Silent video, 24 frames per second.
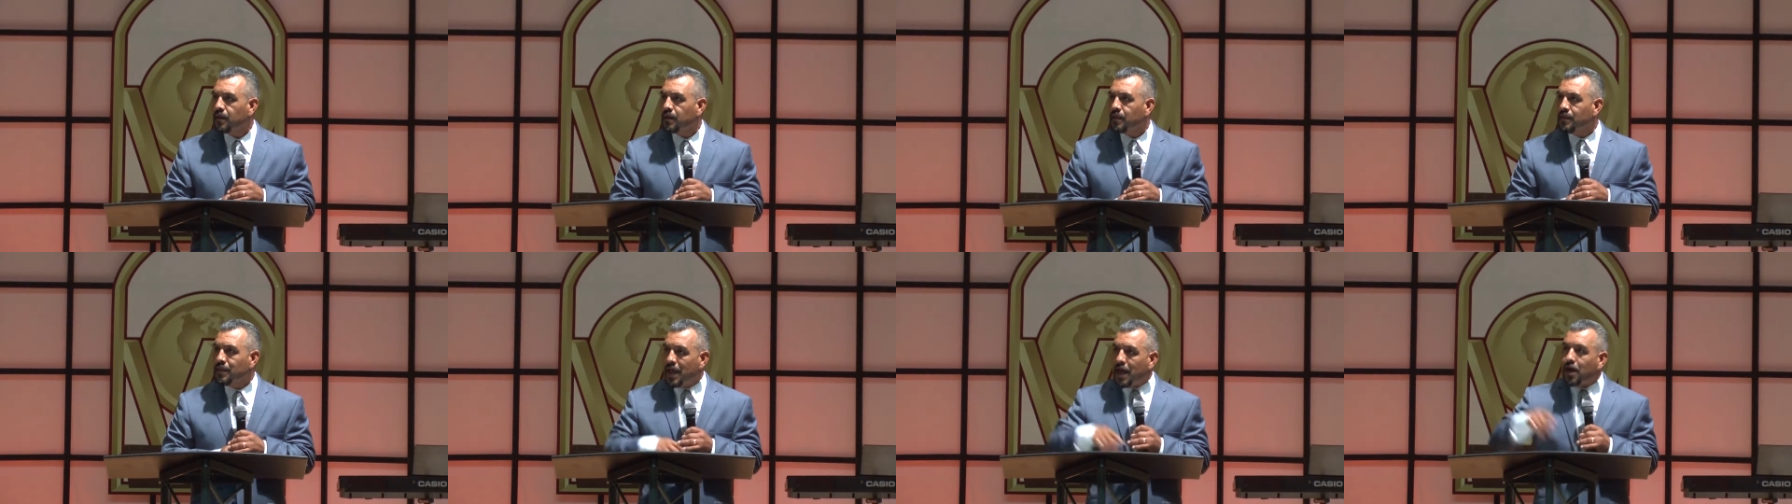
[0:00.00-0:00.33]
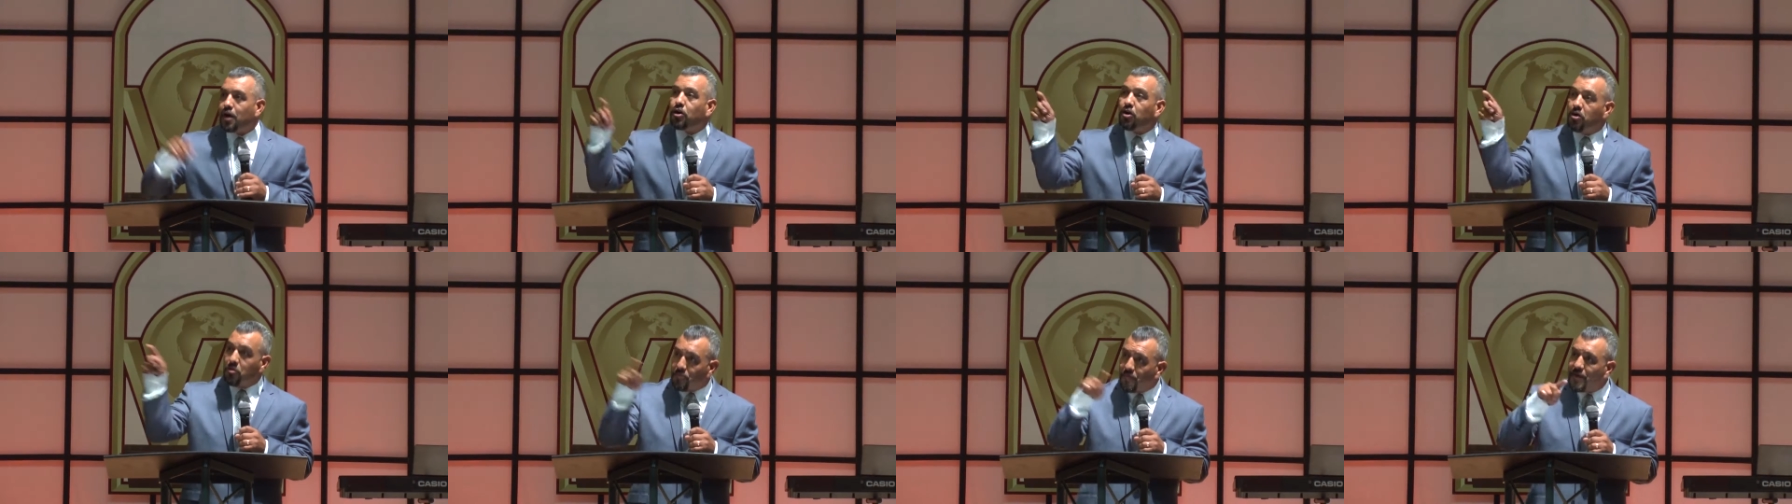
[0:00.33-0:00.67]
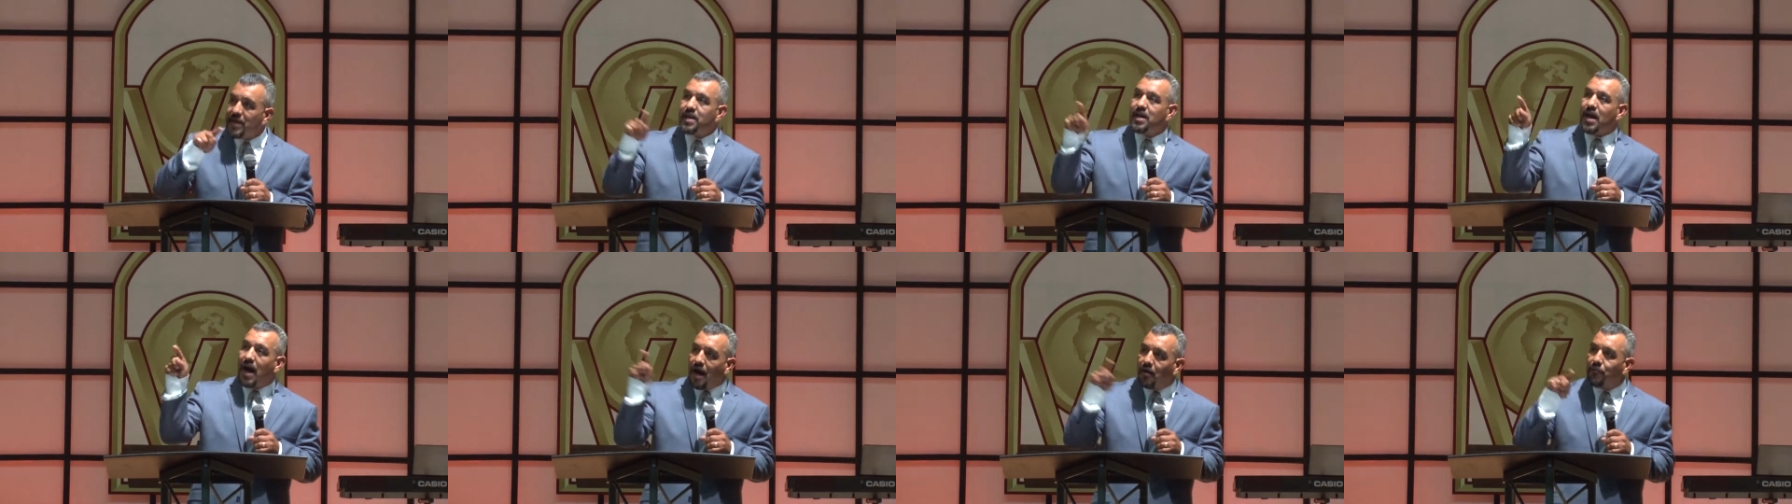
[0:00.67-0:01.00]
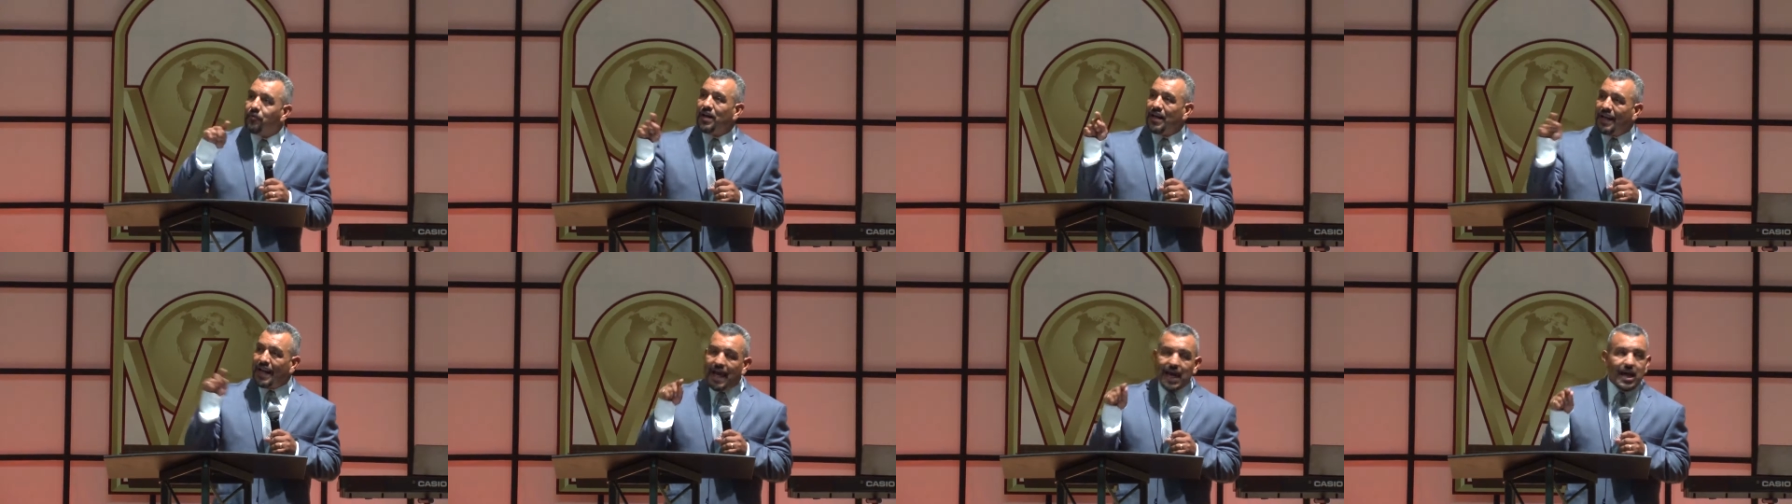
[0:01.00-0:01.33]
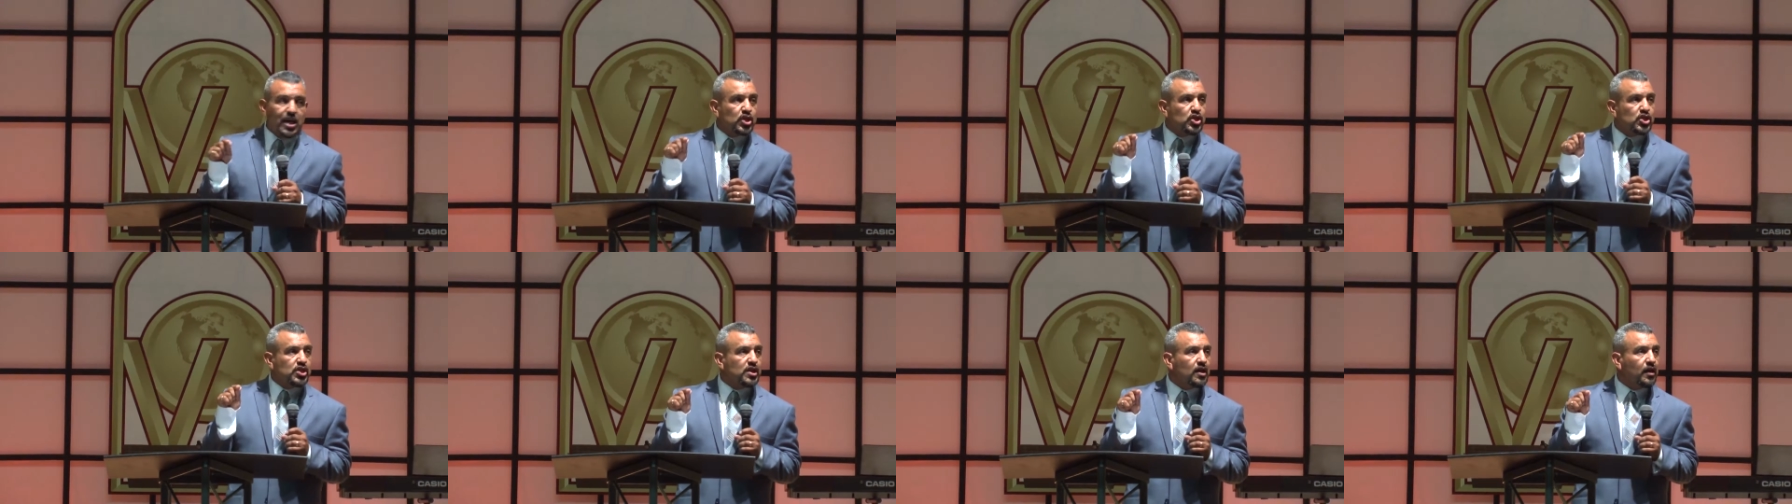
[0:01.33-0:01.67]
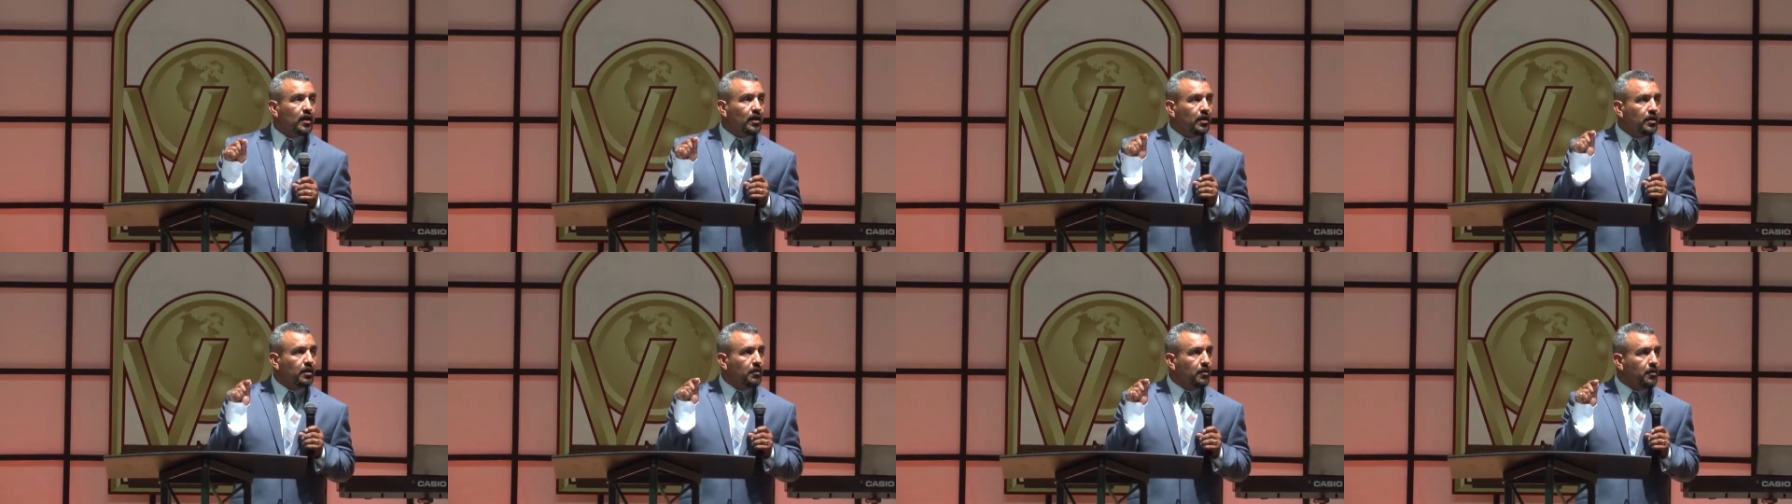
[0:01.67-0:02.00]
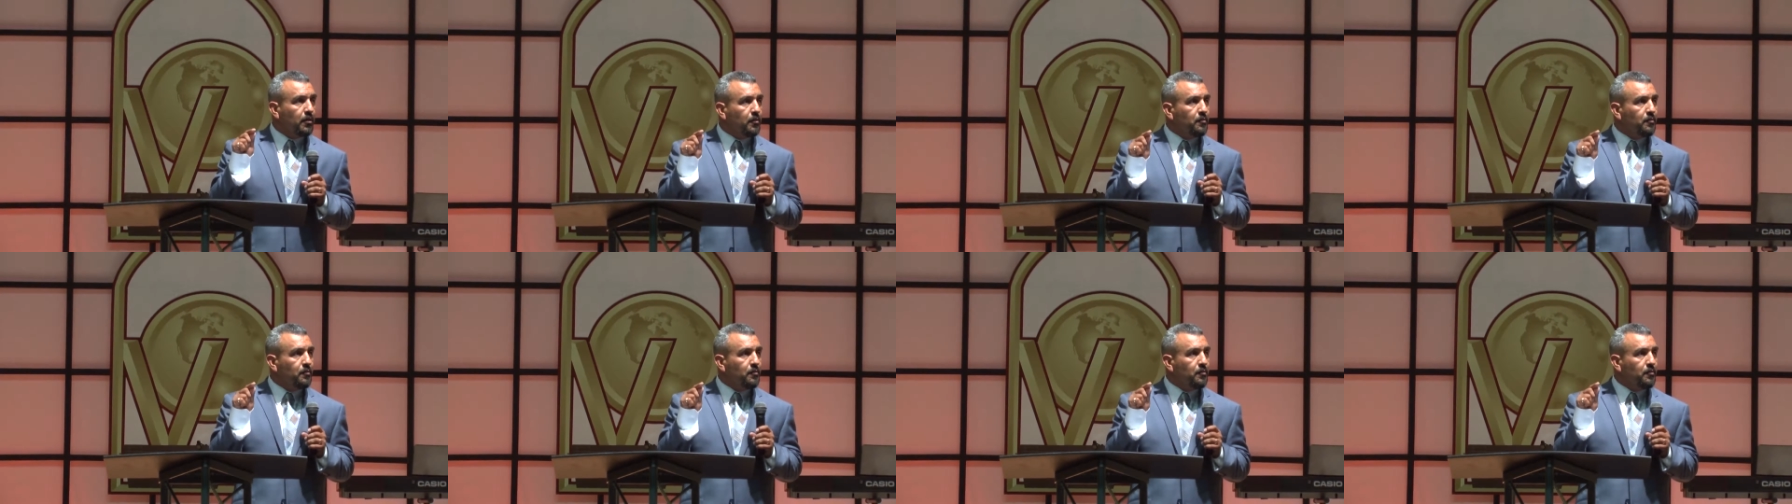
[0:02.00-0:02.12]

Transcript: There could be a relation